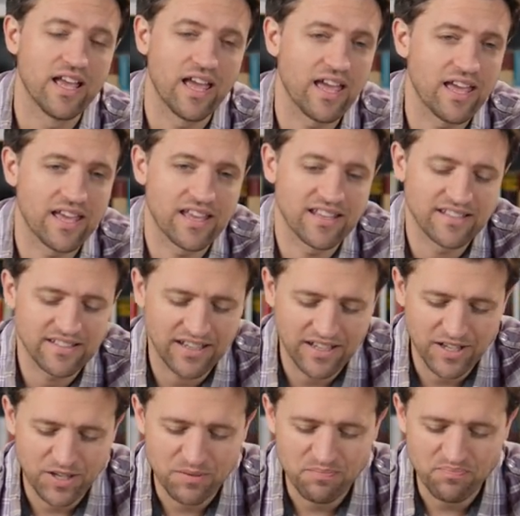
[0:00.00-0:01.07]
And
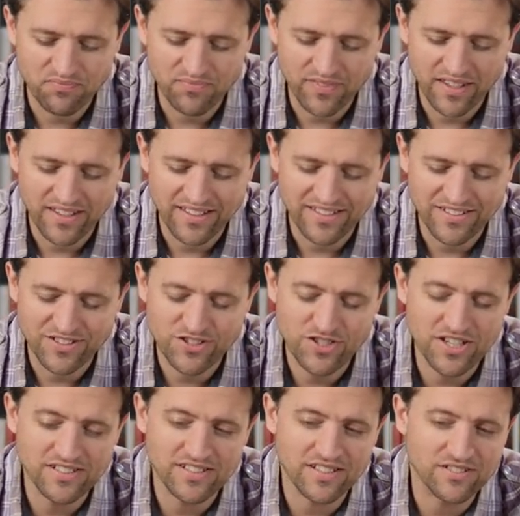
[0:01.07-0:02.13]
um,
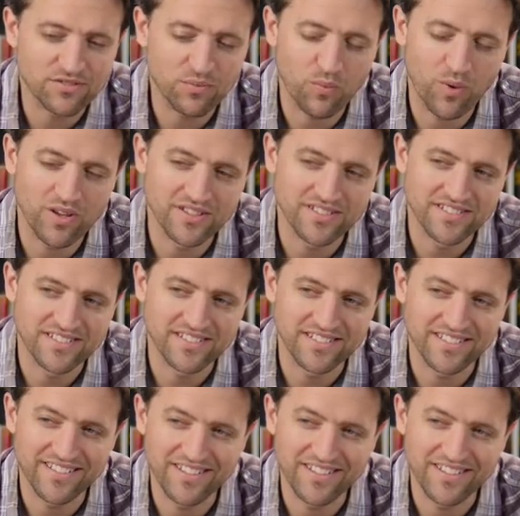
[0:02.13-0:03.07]
Jesus was.